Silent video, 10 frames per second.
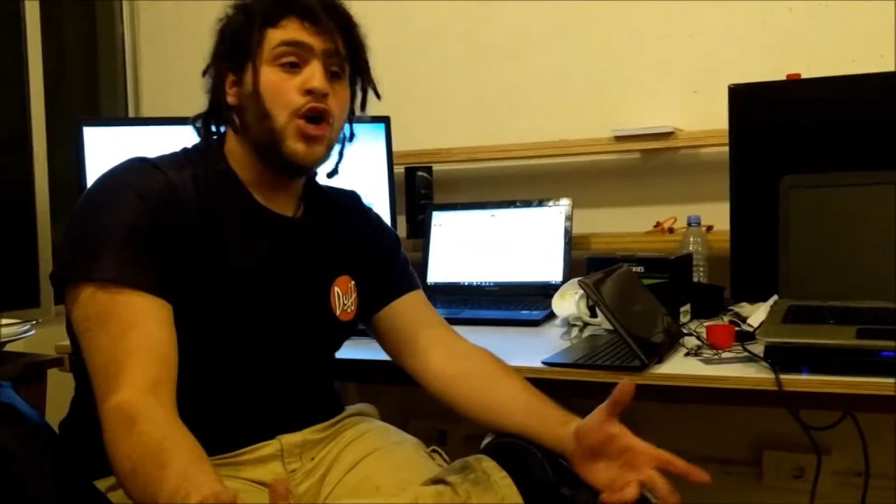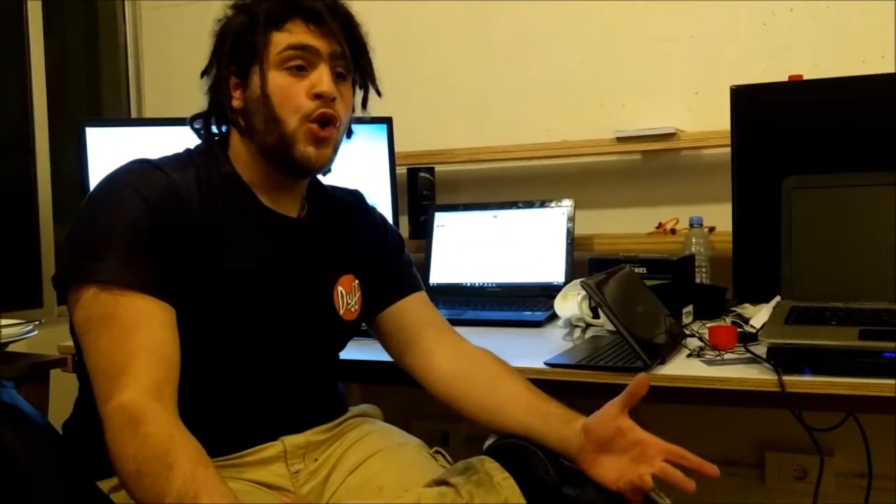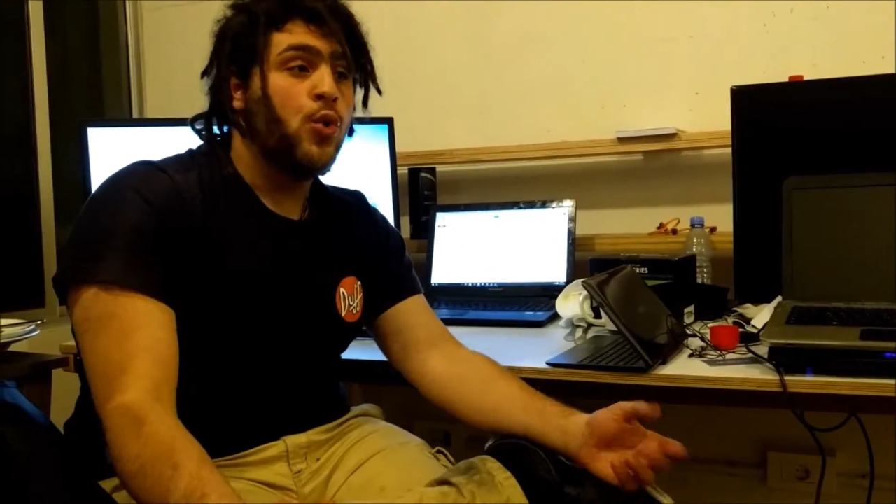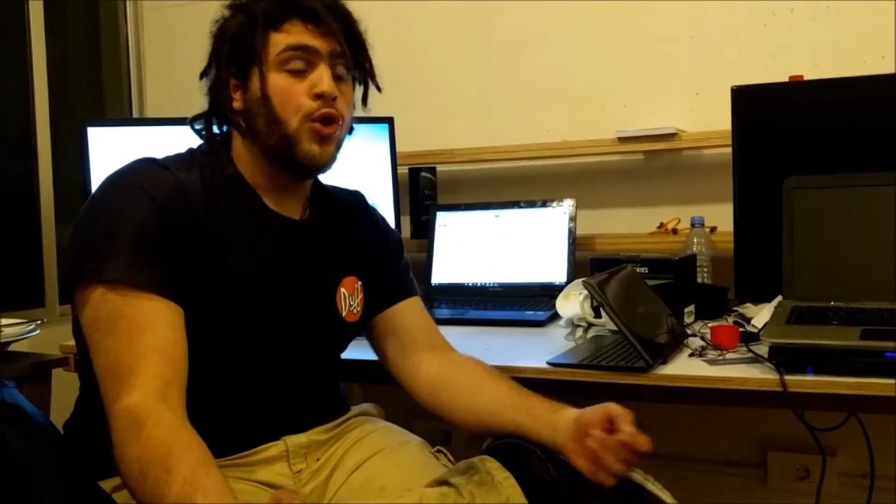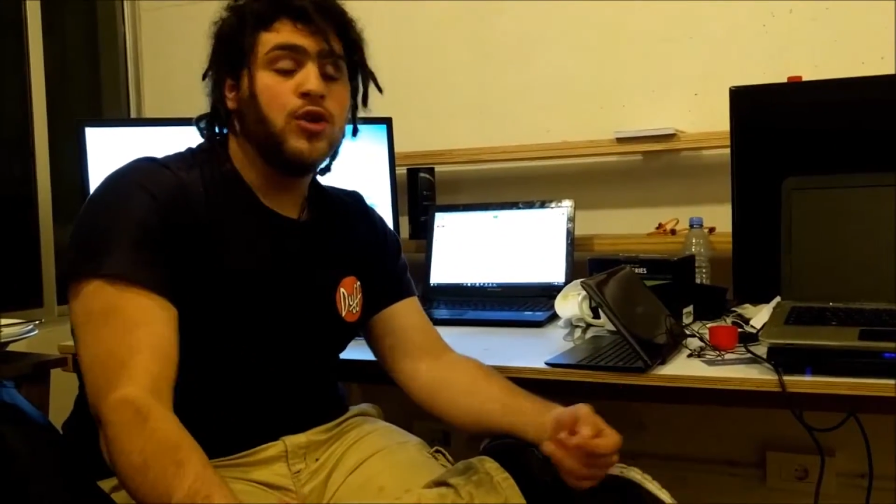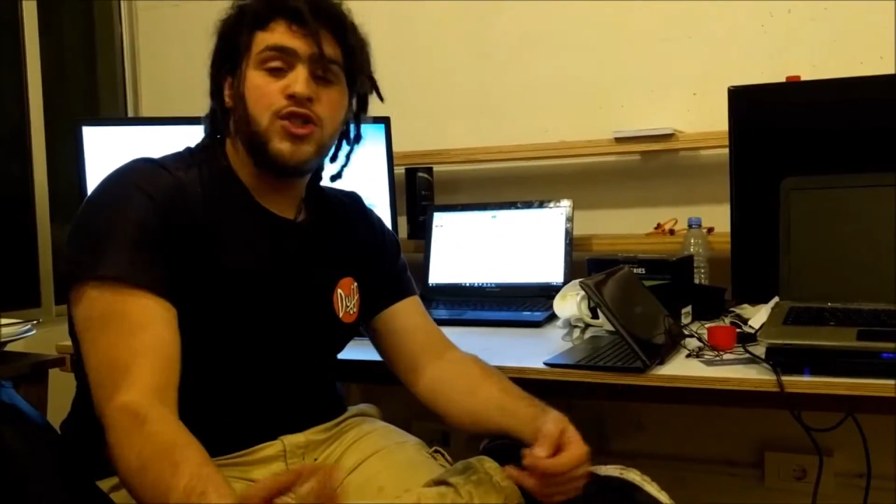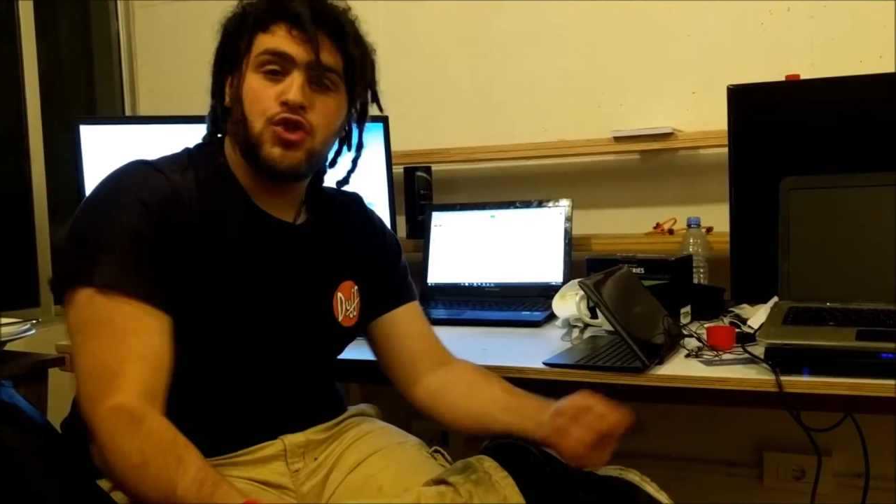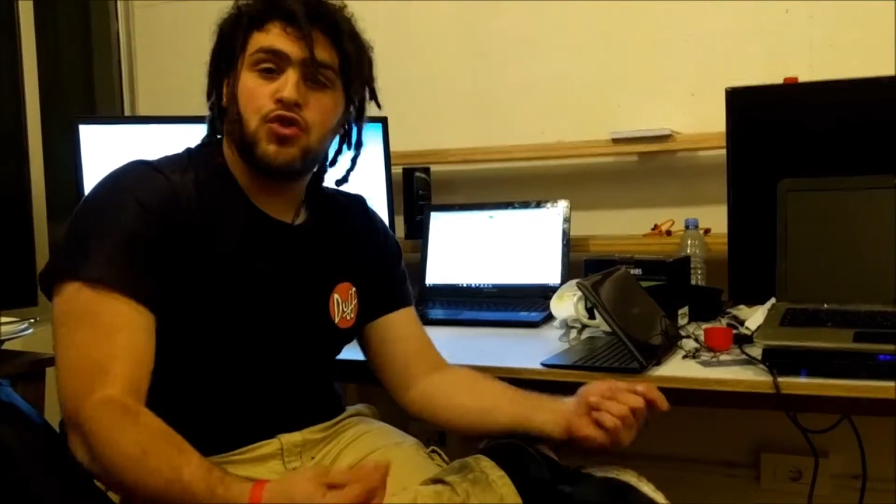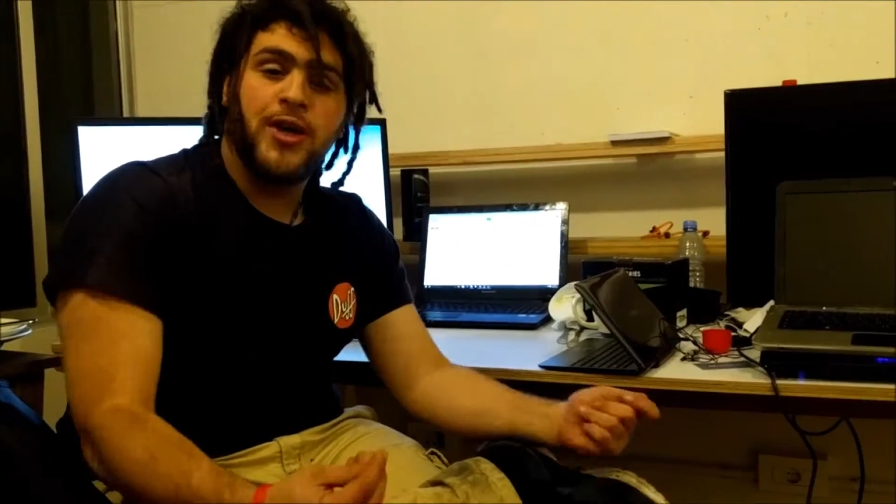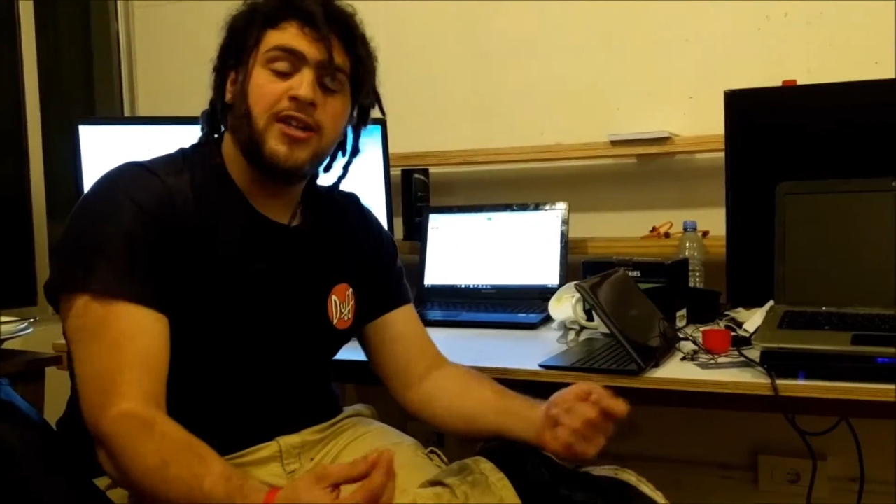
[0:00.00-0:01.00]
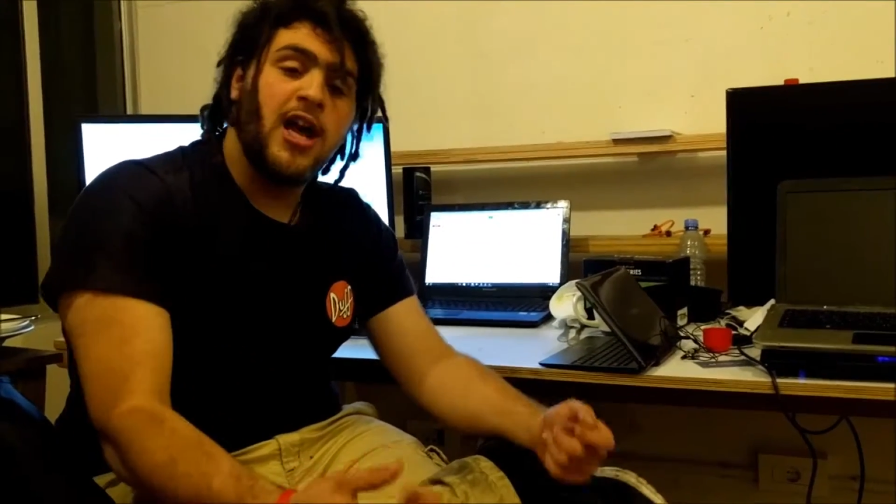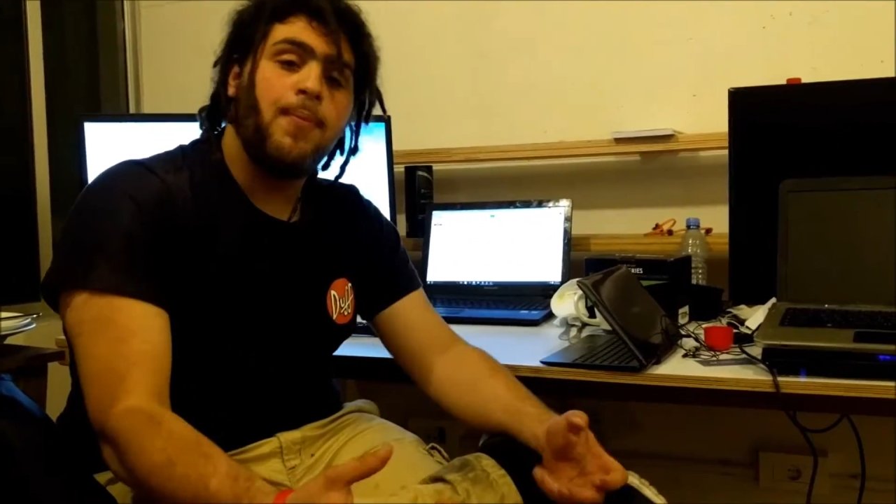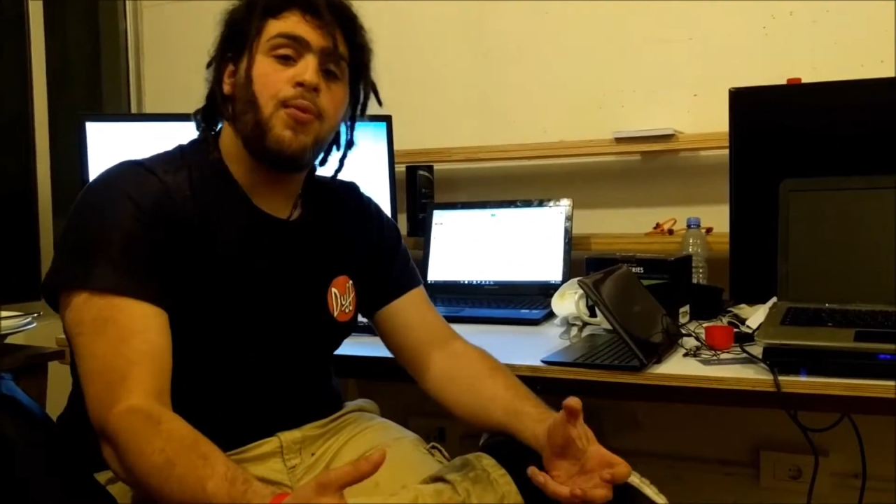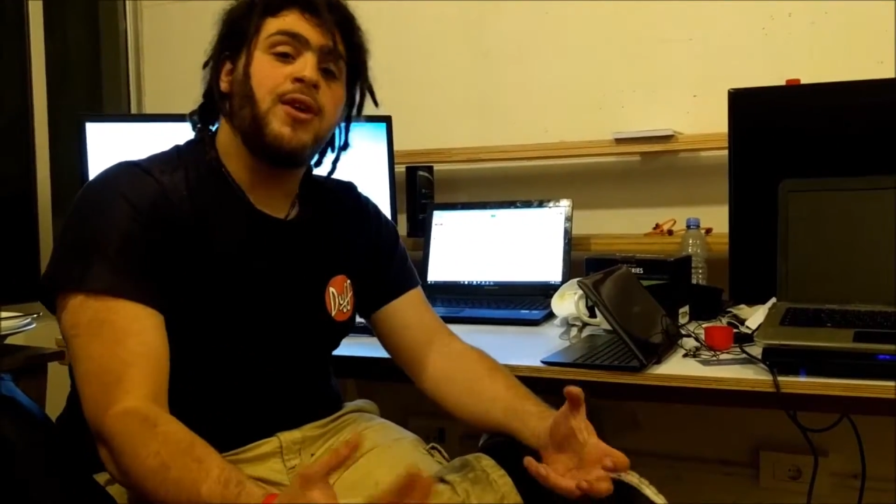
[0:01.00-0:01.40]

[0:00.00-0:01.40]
who knows straight up what